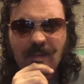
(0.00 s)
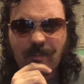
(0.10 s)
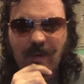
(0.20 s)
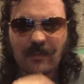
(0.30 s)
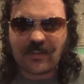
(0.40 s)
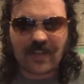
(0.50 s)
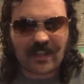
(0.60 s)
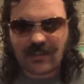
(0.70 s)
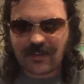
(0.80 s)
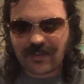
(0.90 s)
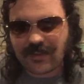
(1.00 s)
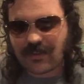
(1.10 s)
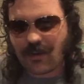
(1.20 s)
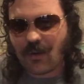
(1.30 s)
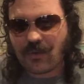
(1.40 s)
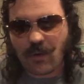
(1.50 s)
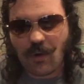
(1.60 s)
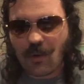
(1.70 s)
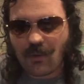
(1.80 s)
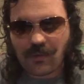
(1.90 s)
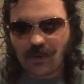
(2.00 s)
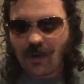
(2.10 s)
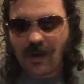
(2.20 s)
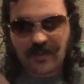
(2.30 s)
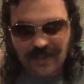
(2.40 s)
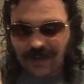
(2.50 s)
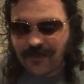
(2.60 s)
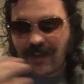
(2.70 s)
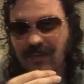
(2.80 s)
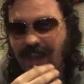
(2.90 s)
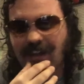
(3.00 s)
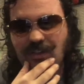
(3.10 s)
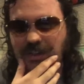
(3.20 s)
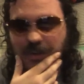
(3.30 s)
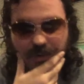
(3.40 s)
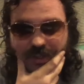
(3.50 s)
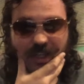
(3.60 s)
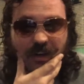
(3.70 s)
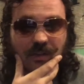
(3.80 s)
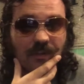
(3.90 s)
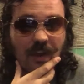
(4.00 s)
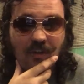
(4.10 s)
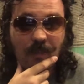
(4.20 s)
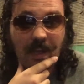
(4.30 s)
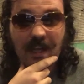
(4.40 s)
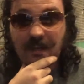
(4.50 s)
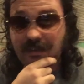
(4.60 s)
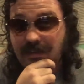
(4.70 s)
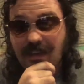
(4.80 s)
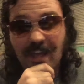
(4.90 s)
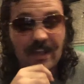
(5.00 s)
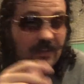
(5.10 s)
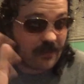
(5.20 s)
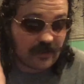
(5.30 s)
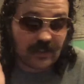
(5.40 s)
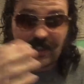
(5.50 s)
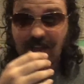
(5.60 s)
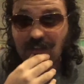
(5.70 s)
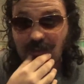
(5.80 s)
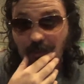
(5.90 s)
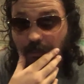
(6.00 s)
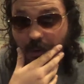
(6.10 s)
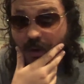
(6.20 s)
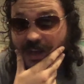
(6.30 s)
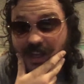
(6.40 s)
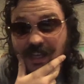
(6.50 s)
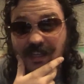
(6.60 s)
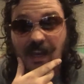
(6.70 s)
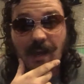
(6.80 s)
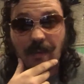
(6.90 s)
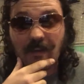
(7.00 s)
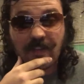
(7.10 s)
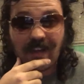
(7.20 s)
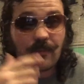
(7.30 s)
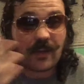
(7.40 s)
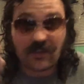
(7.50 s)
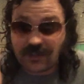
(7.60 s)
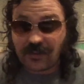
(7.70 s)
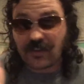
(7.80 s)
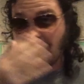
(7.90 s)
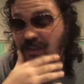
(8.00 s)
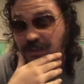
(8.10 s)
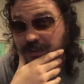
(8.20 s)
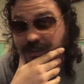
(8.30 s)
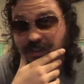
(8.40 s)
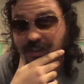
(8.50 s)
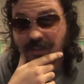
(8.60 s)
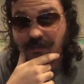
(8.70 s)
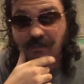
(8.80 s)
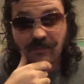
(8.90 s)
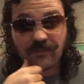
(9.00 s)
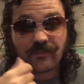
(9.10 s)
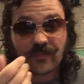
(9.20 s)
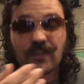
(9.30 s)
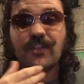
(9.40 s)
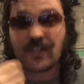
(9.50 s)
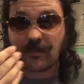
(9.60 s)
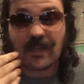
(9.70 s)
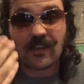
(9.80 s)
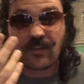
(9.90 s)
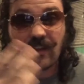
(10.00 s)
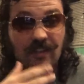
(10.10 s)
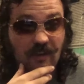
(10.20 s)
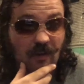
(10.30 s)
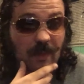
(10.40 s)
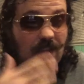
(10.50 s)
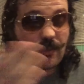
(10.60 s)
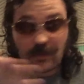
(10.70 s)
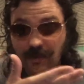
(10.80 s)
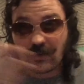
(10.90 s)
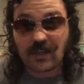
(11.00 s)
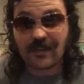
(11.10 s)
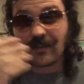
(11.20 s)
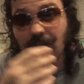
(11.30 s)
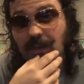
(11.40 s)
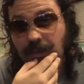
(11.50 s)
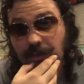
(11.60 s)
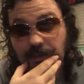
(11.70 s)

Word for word: But I'm just not this is the whole the whole overall. I'm just not a fan of the actor or the character of Aquaman. And as the Jason Momoa, yeah, I'm not a fan of him. I think he, he sucked as to me he sucked as Aquaman when he appeared in Justice League.